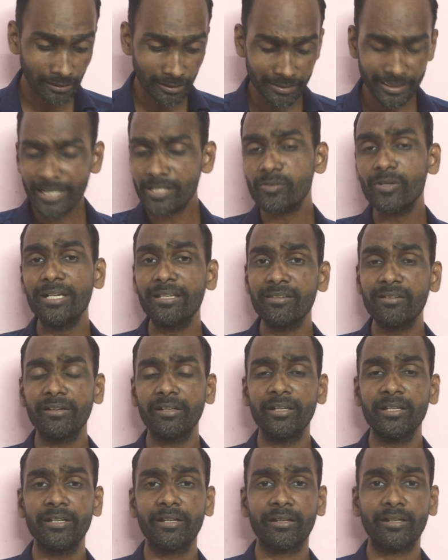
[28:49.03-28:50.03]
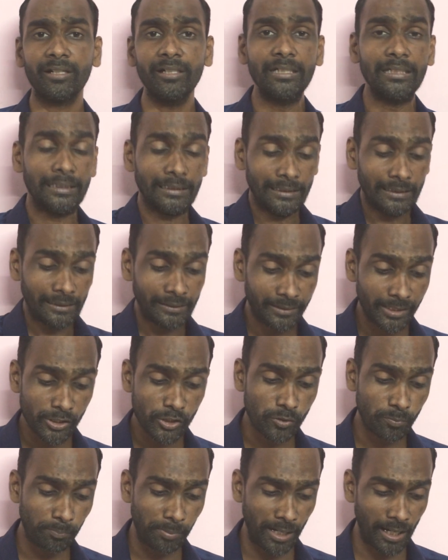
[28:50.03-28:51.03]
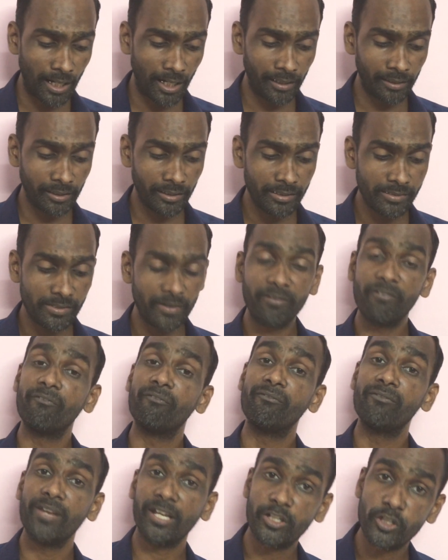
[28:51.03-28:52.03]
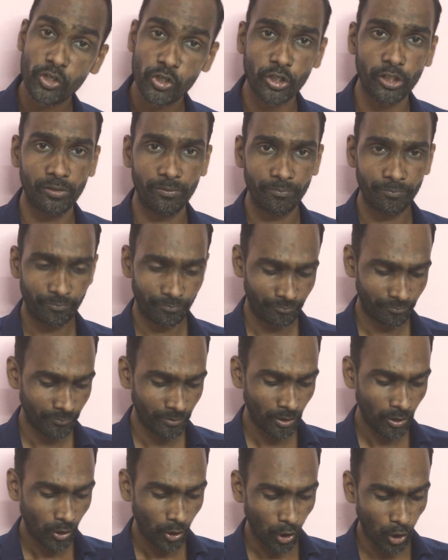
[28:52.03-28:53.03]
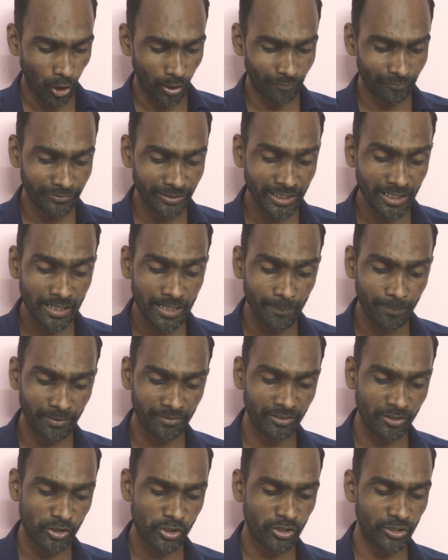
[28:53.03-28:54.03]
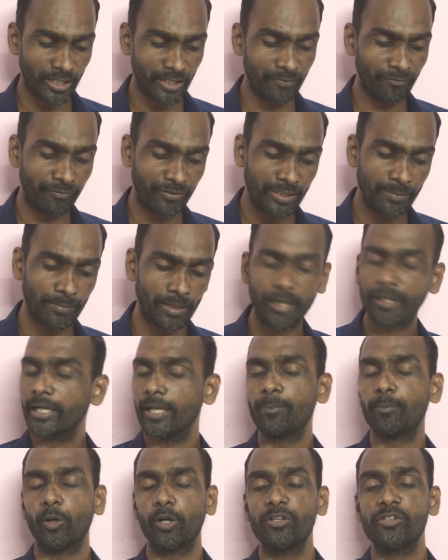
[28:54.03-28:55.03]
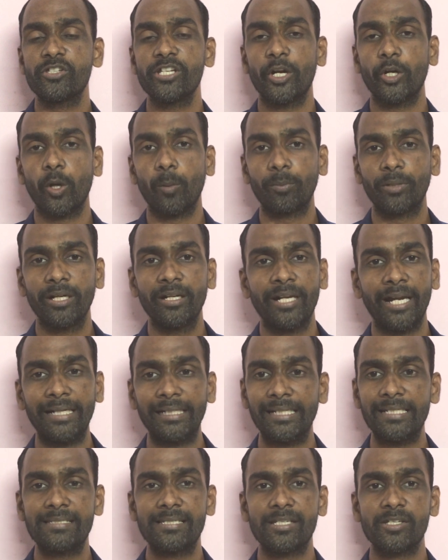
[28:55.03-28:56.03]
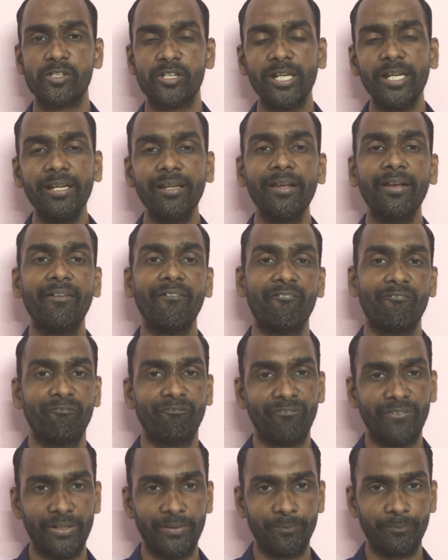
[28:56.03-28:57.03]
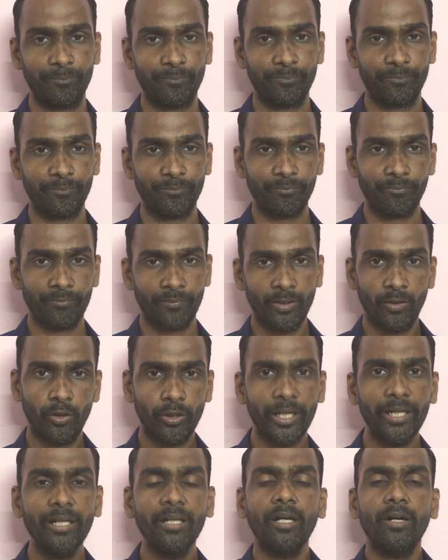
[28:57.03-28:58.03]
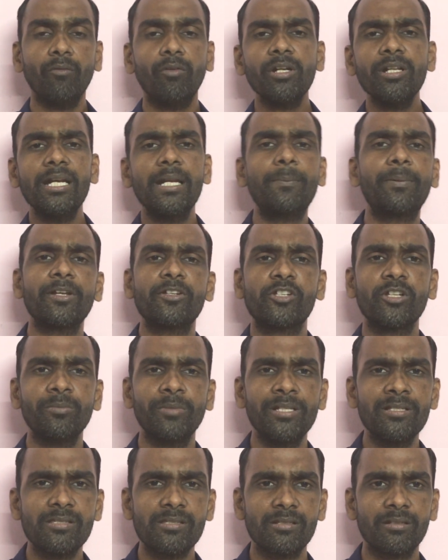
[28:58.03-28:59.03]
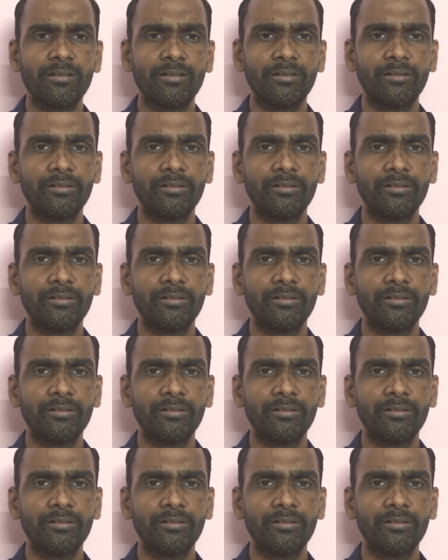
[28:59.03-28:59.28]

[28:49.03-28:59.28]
That's why it is written here now. This plan is a reflection of the liberalization and free market policy adopted in 1961. Okay? What a liberation means?